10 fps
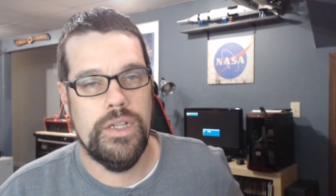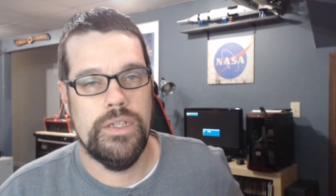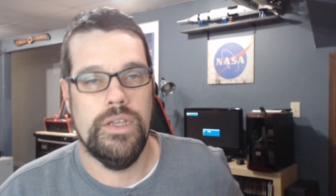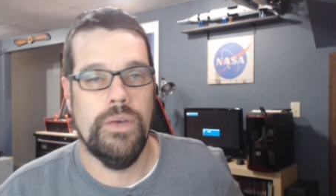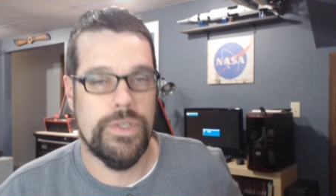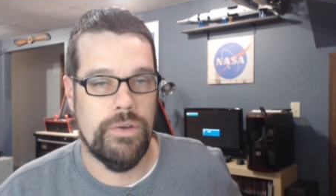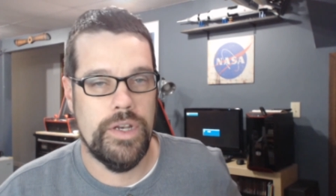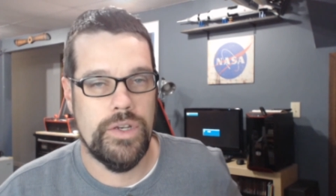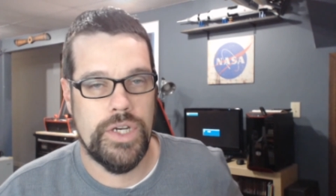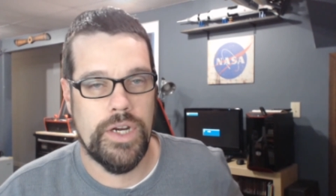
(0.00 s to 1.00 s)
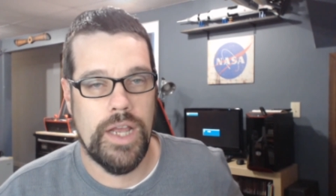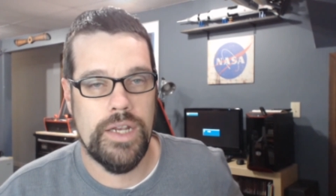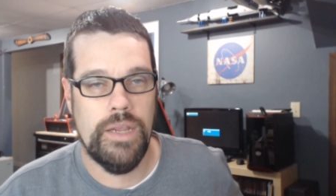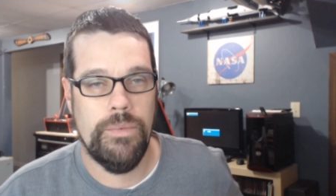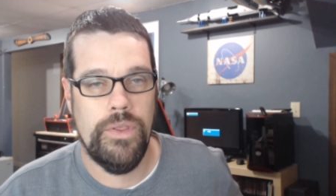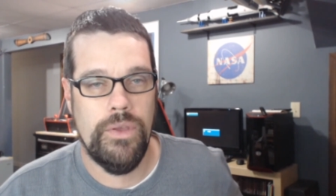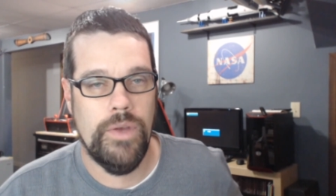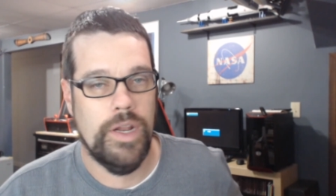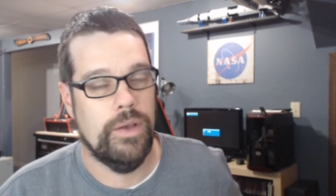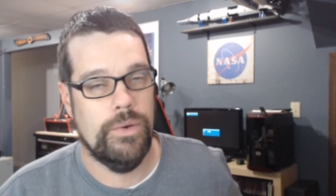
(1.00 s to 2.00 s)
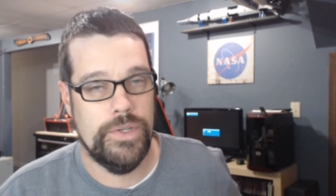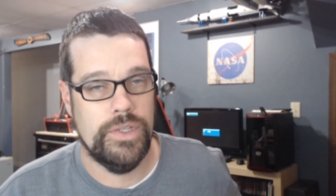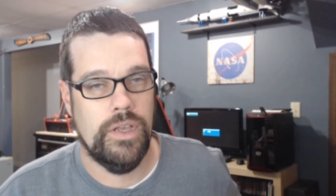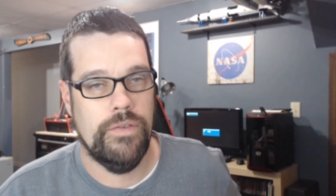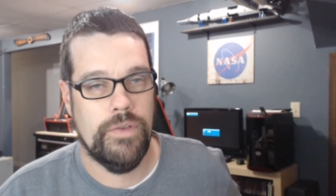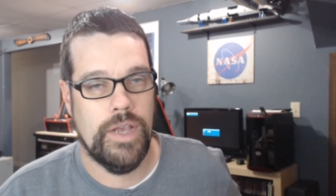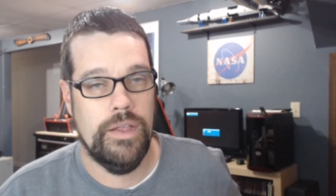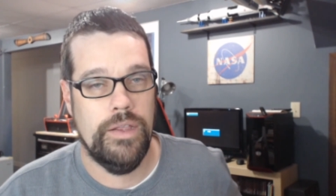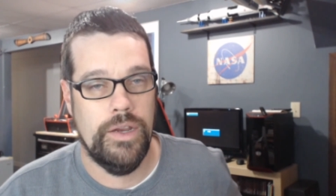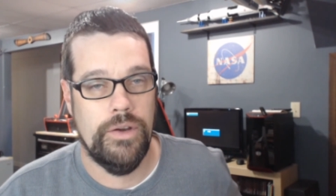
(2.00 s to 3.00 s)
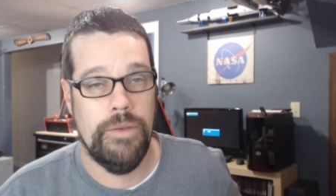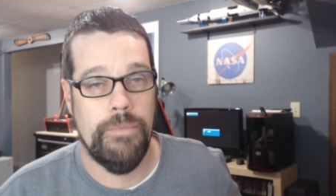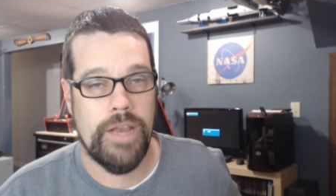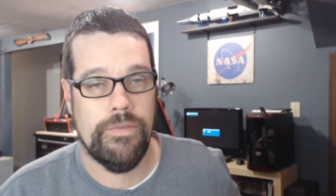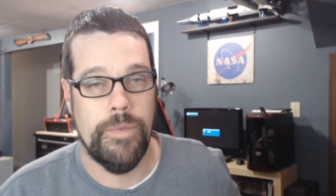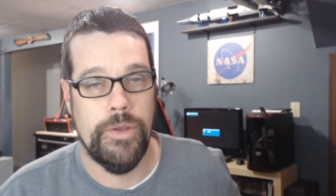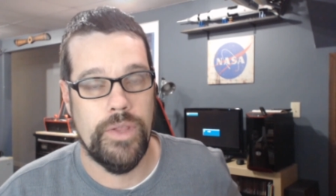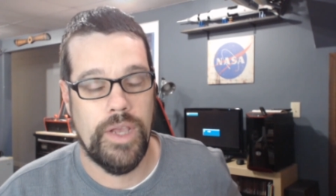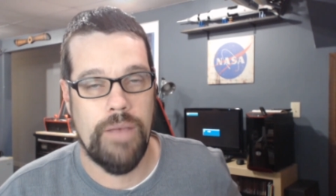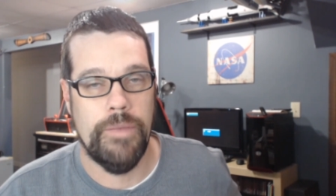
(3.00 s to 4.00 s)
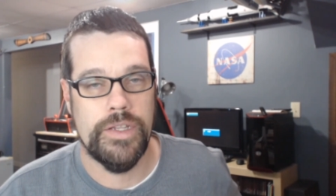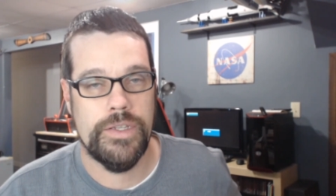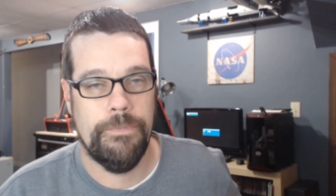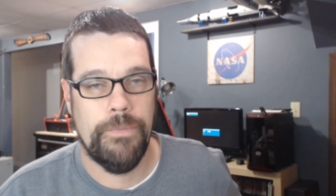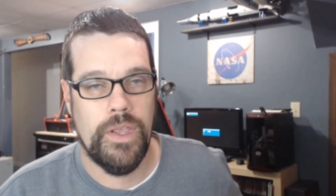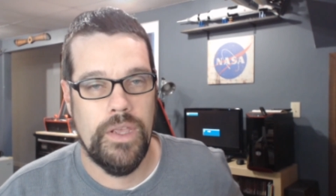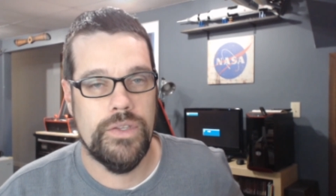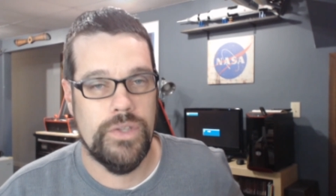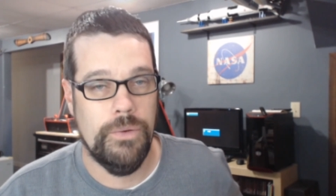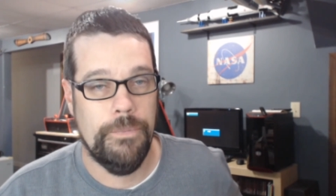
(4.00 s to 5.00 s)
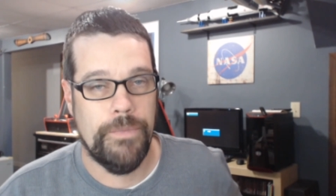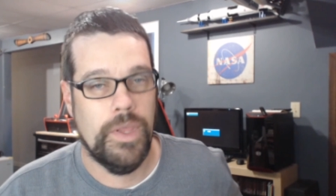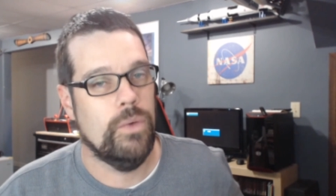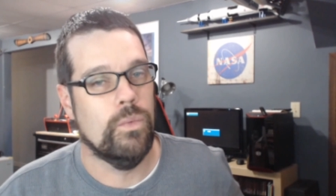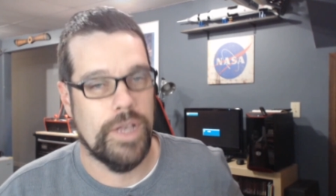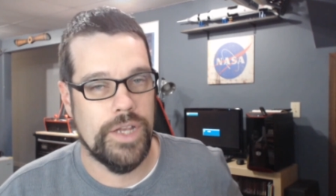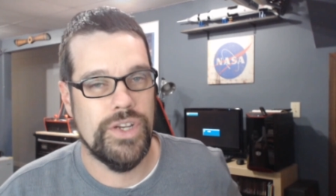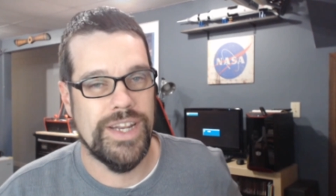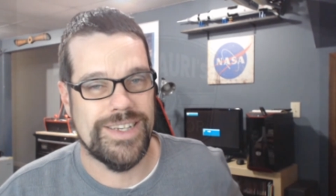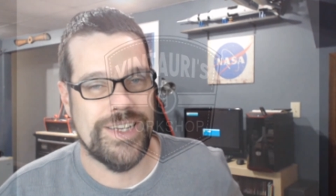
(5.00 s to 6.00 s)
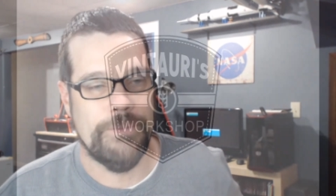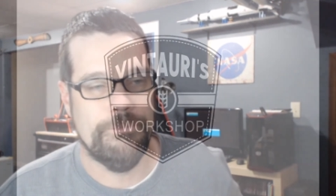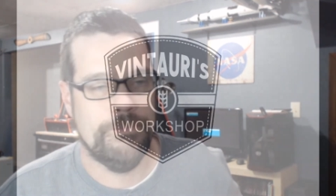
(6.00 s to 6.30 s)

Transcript: It's always great to share content with you, and I always love hearing back from you in the comments. So, we'll catch you next time.